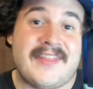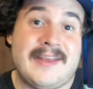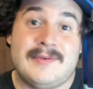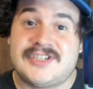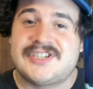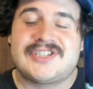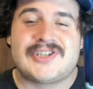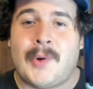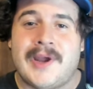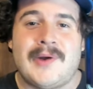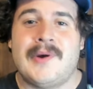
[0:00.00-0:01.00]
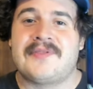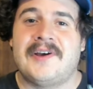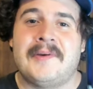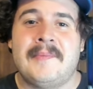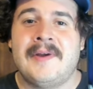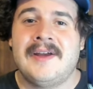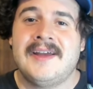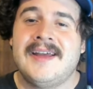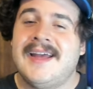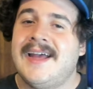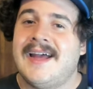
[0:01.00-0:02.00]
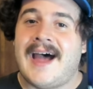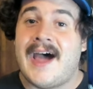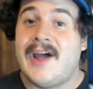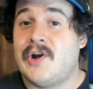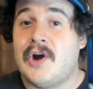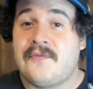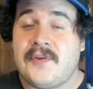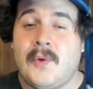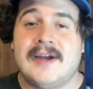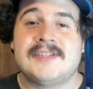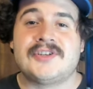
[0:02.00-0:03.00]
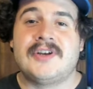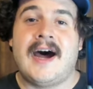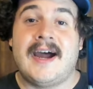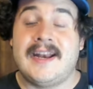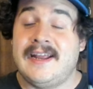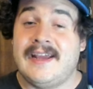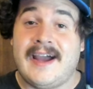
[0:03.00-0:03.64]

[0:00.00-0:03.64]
that he was just toying with them. I don't know if he was or not.